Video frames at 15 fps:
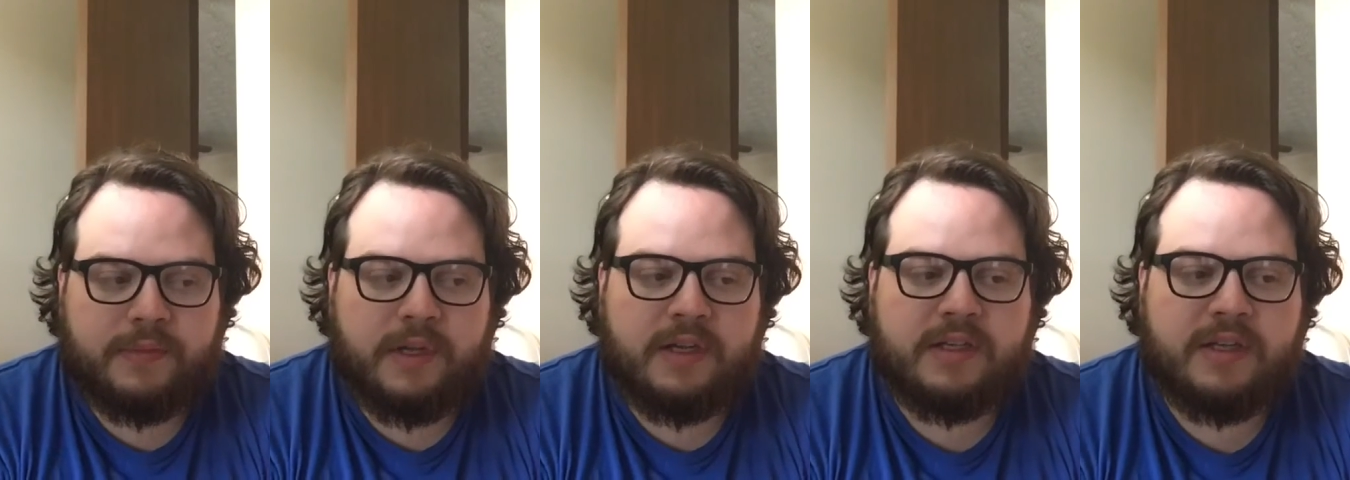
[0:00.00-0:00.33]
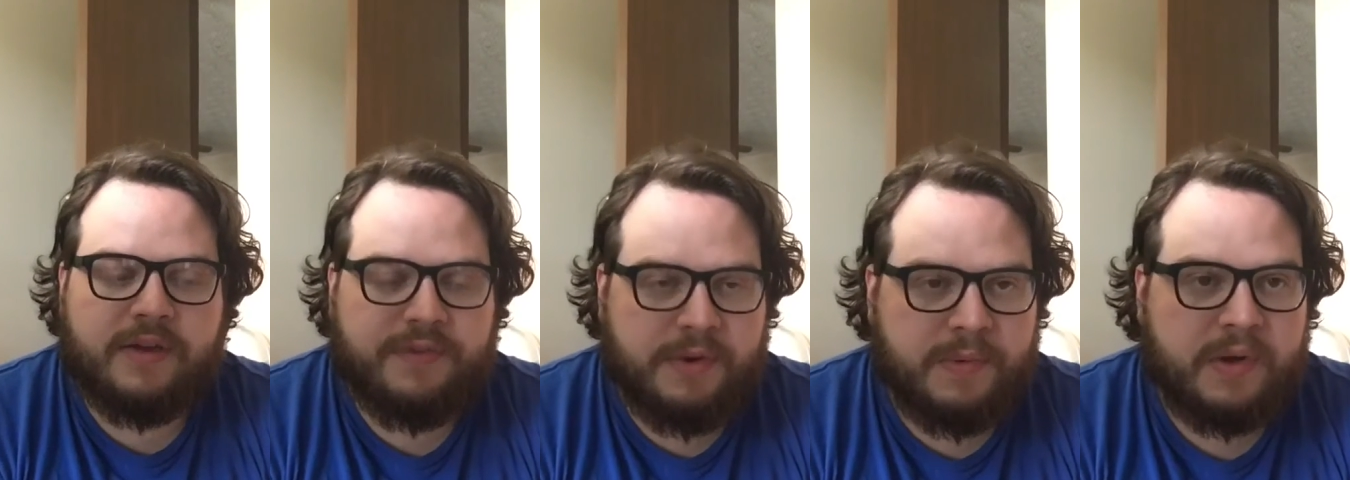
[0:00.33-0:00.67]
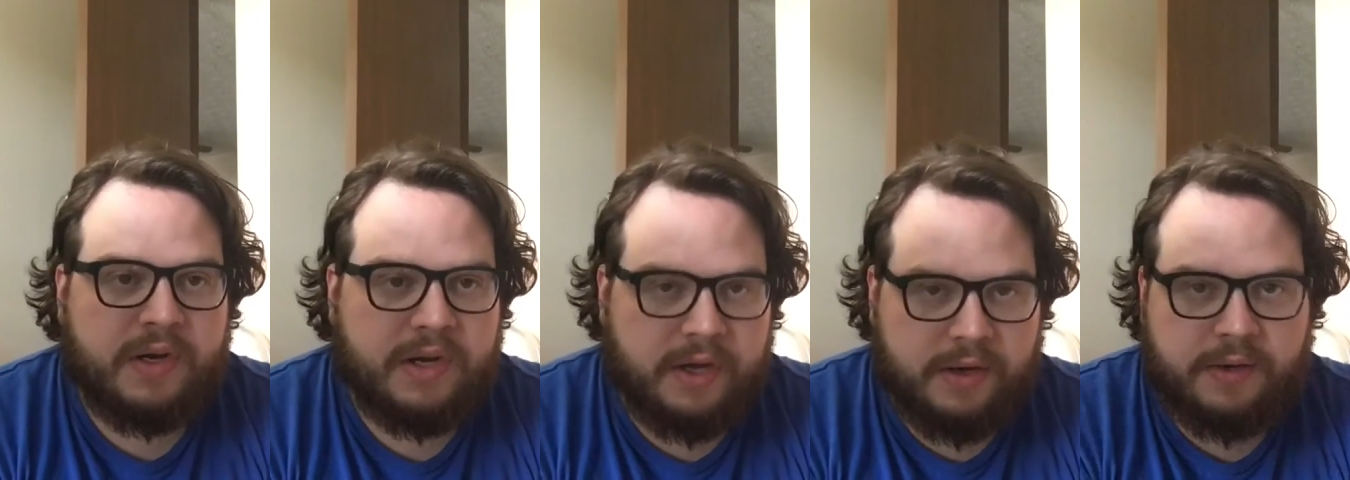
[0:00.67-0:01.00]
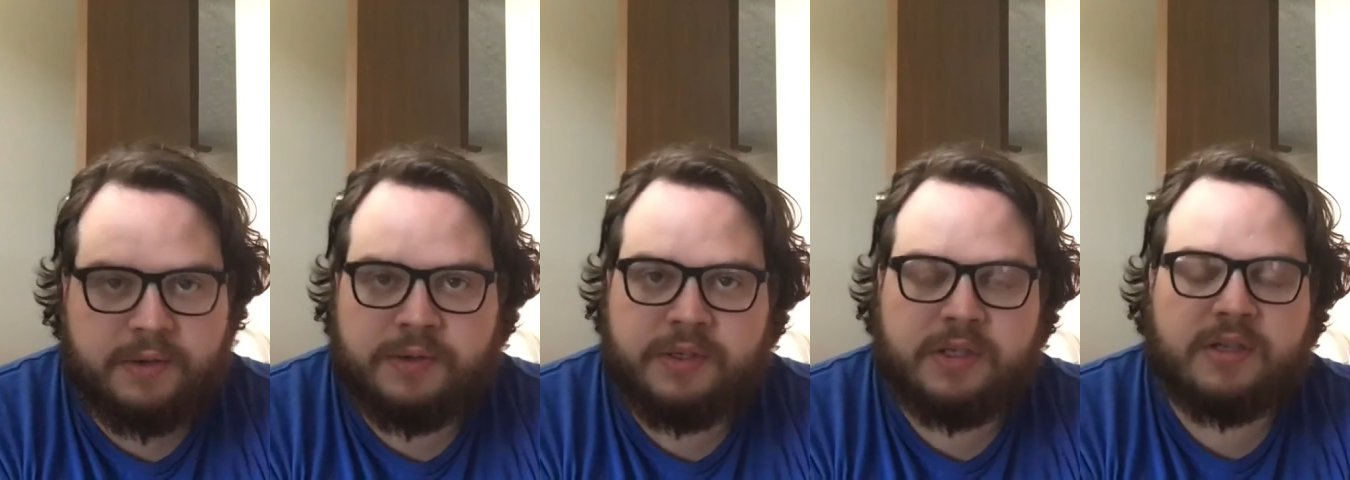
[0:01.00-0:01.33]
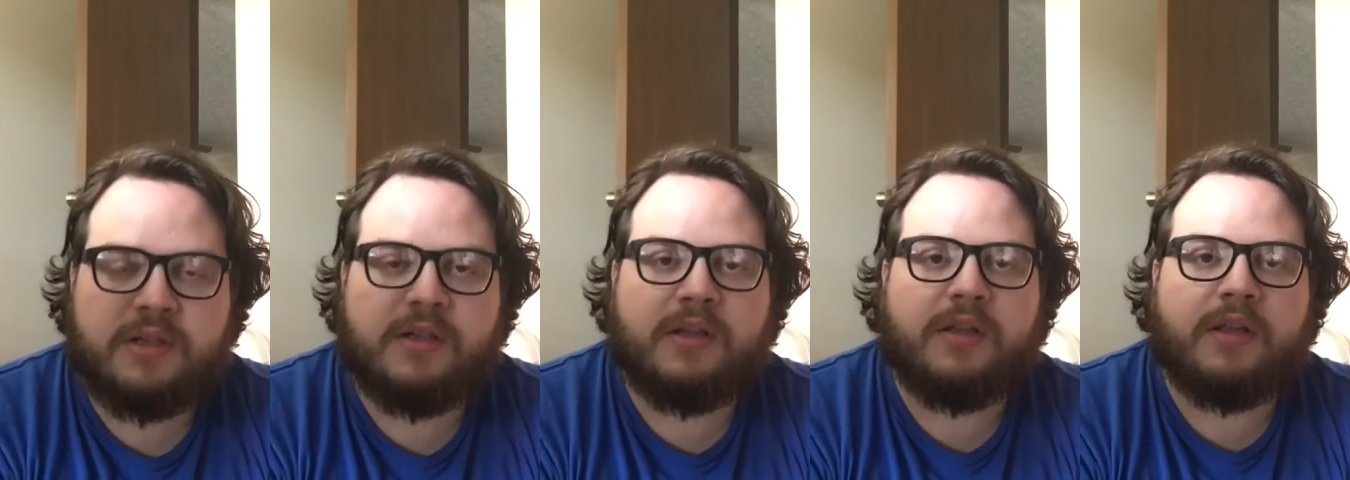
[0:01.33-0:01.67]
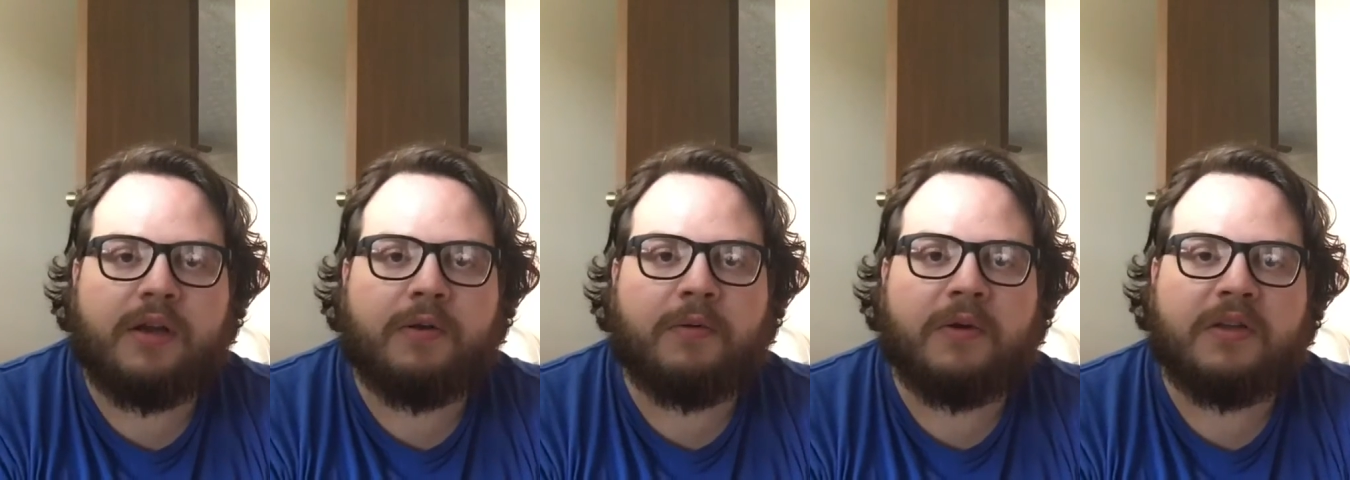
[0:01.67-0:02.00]
as everyone knows,
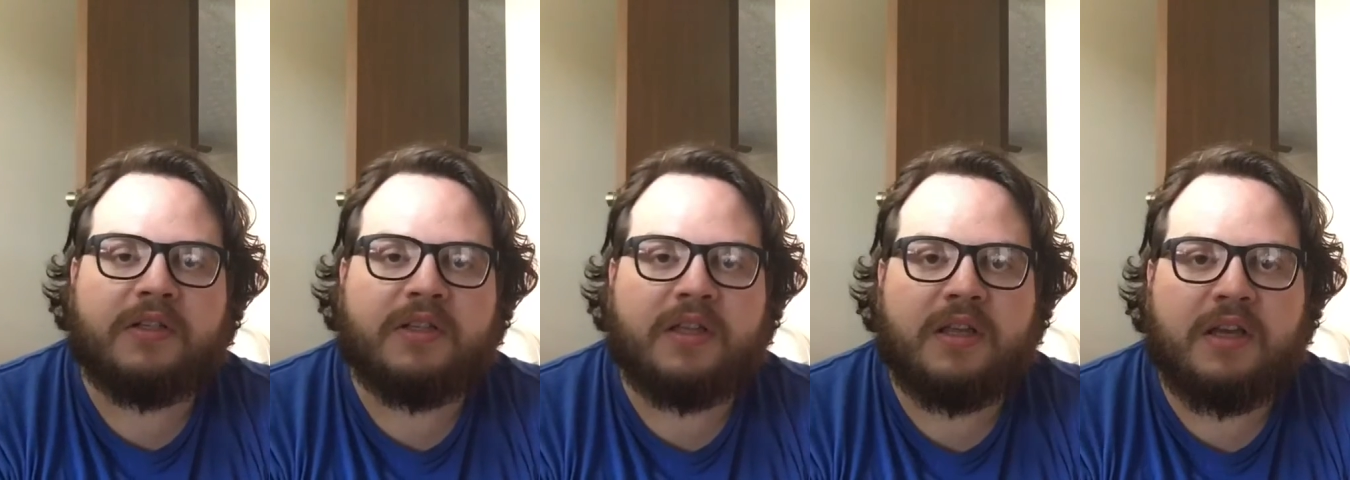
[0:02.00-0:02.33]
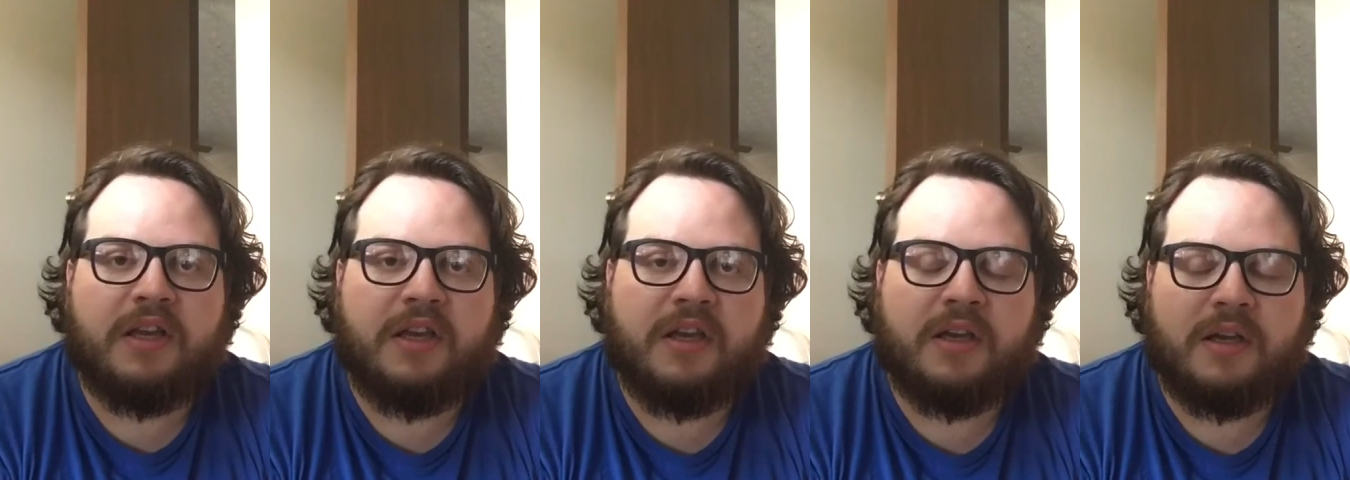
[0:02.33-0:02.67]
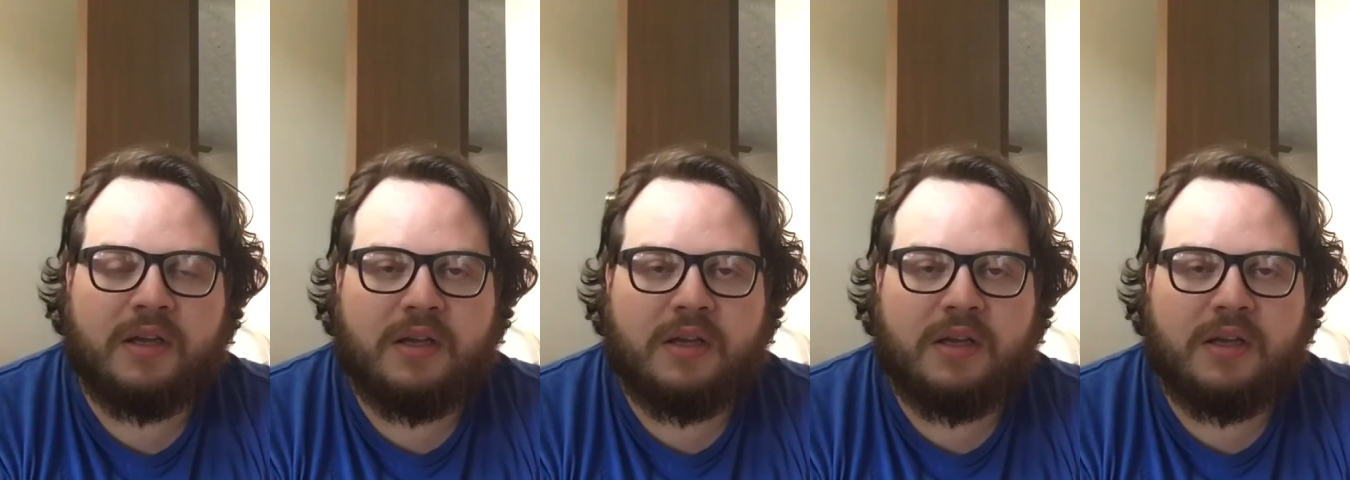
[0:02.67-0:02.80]
there was the